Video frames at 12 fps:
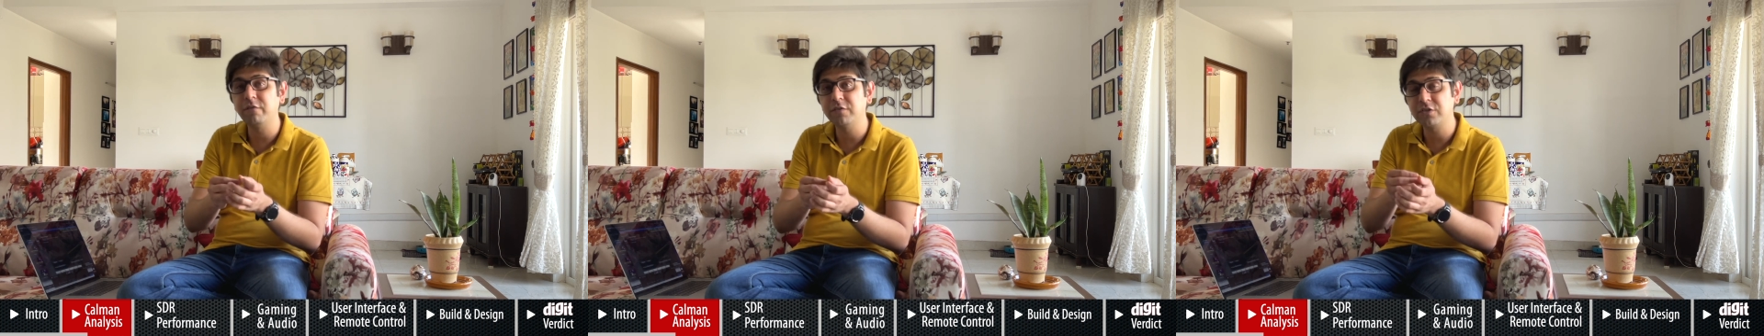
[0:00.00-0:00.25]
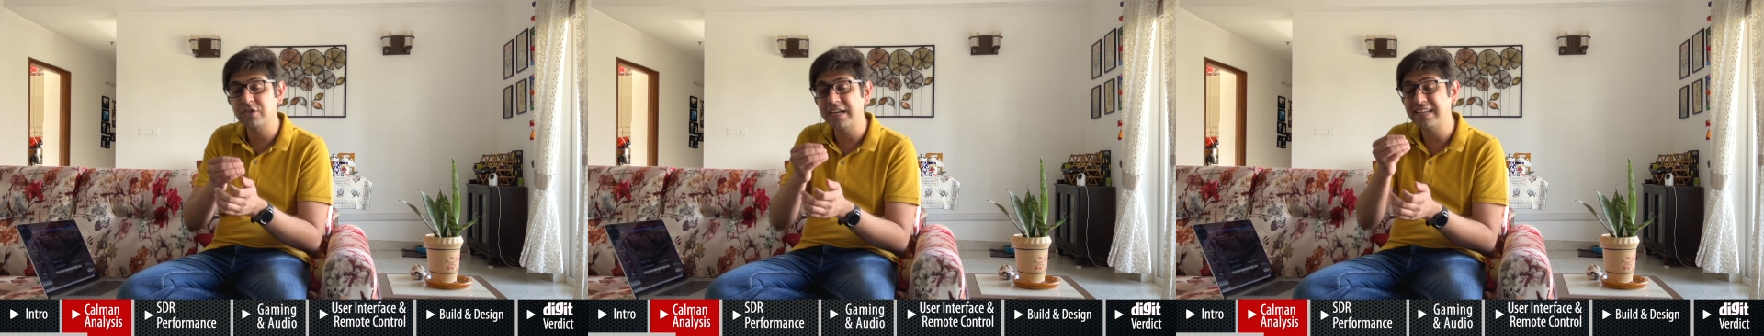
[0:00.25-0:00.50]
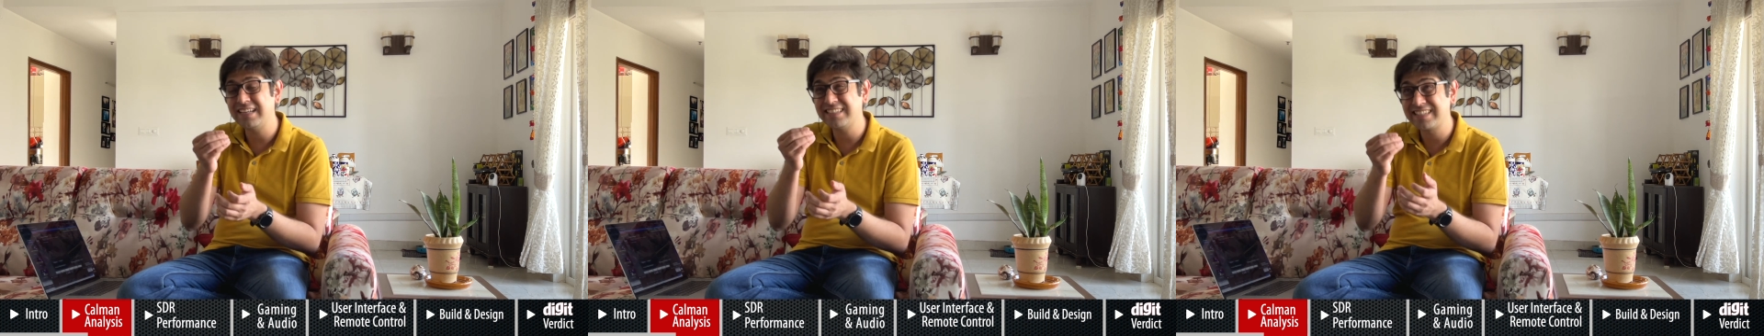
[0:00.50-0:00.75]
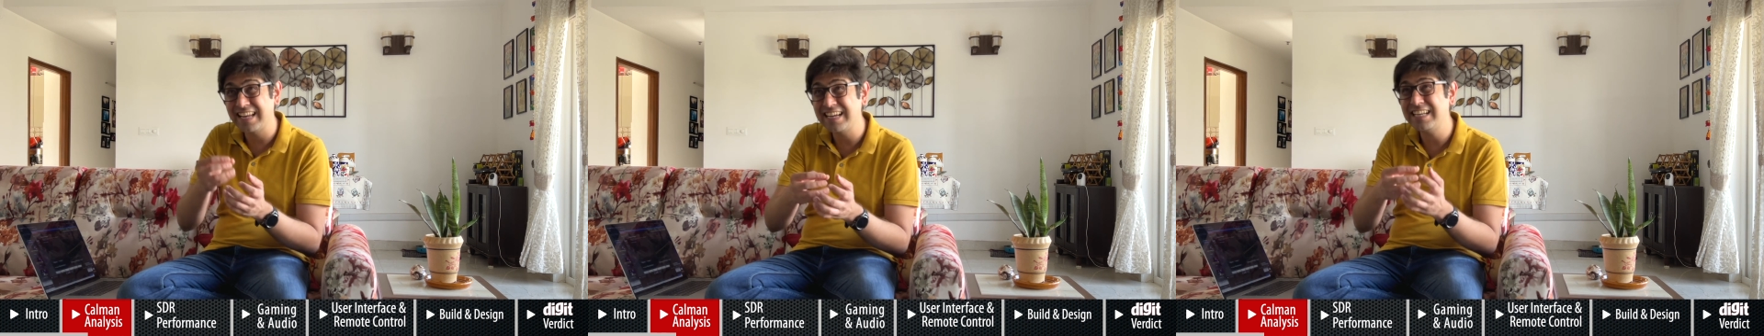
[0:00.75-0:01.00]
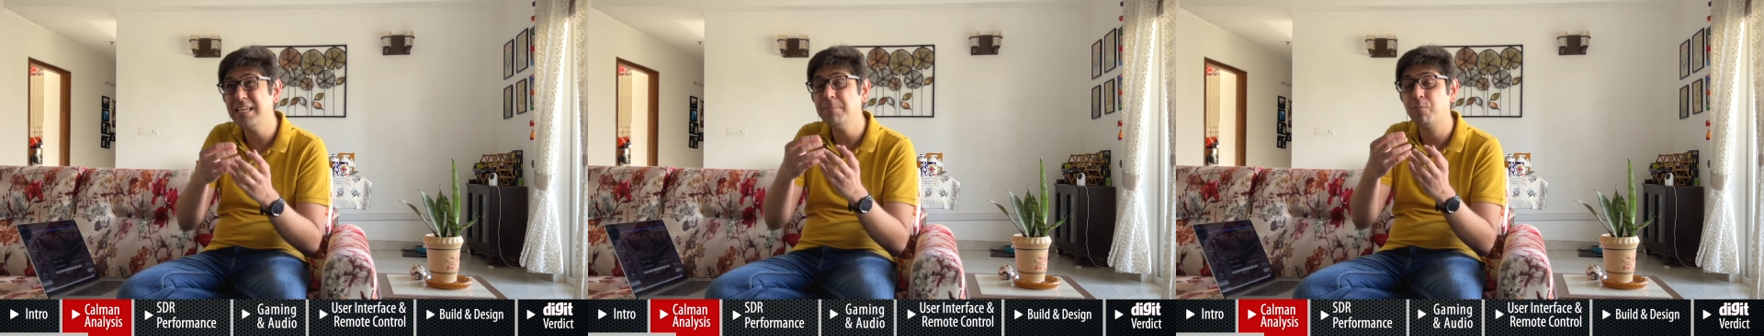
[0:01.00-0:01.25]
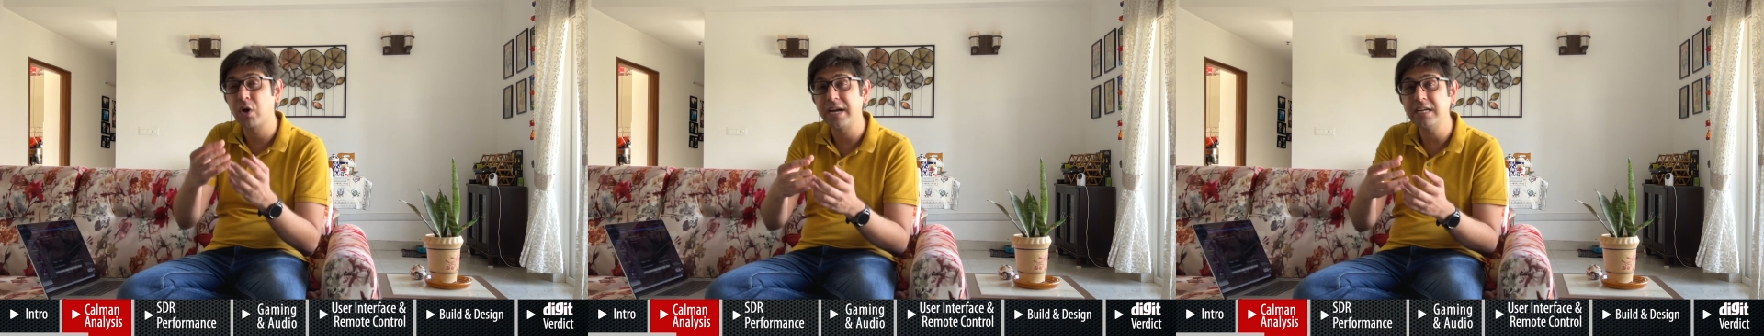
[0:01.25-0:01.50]
of a slightly
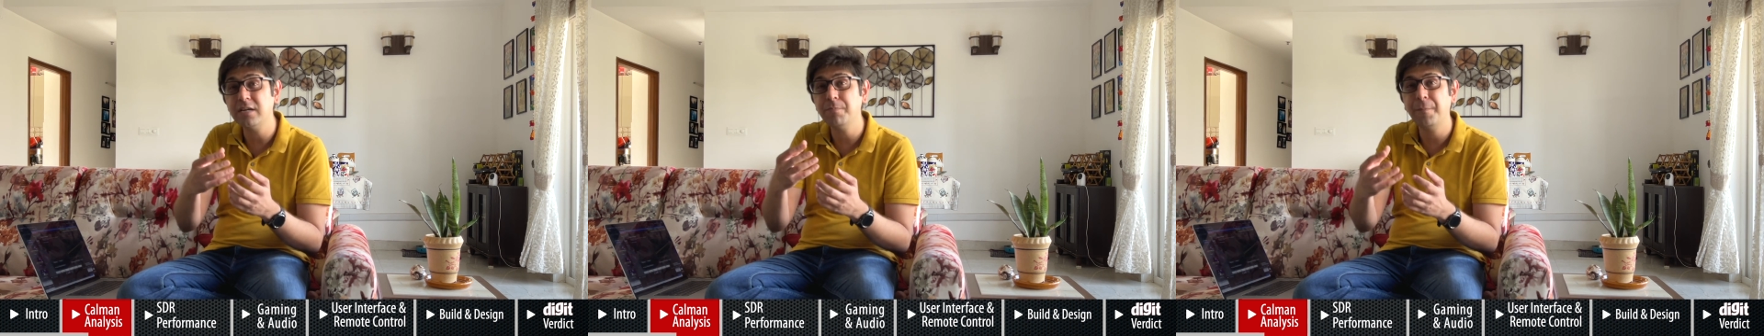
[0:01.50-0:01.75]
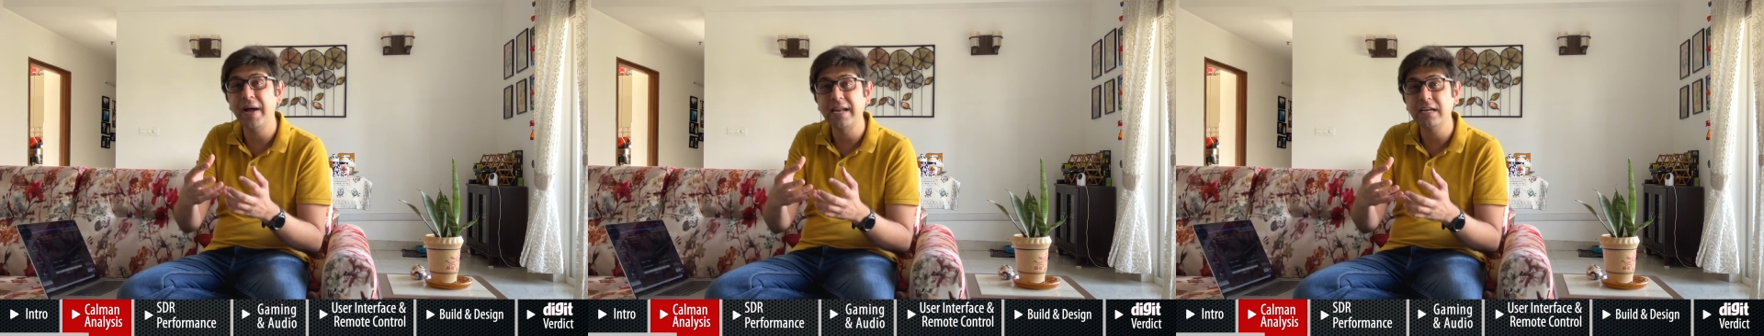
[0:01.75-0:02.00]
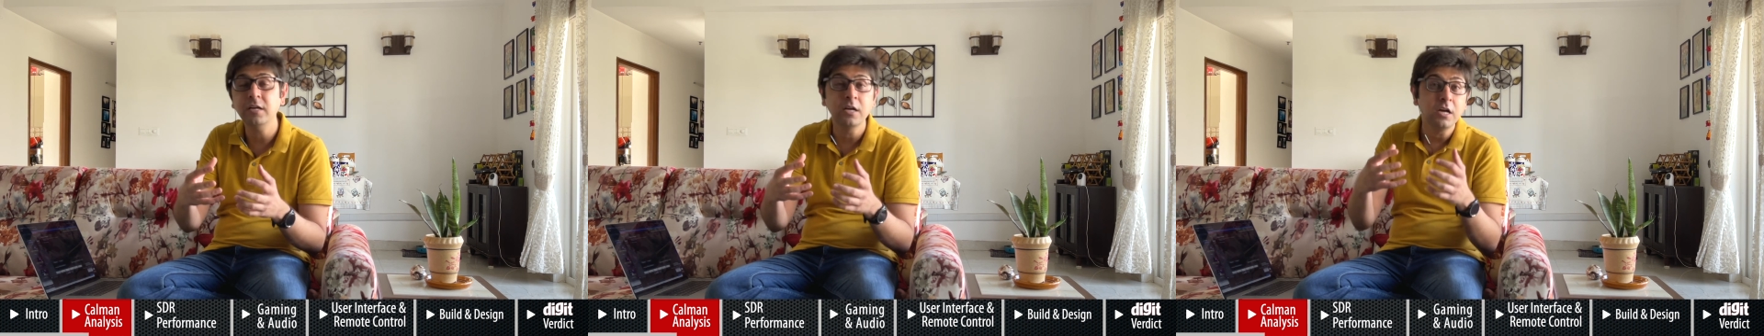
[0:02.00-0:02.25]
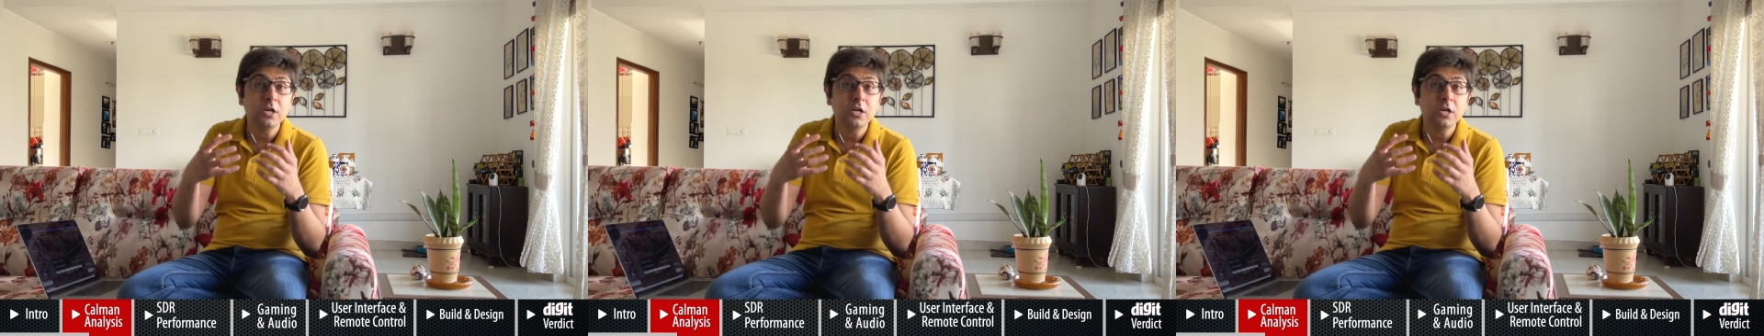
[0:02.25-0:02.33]
brighter panel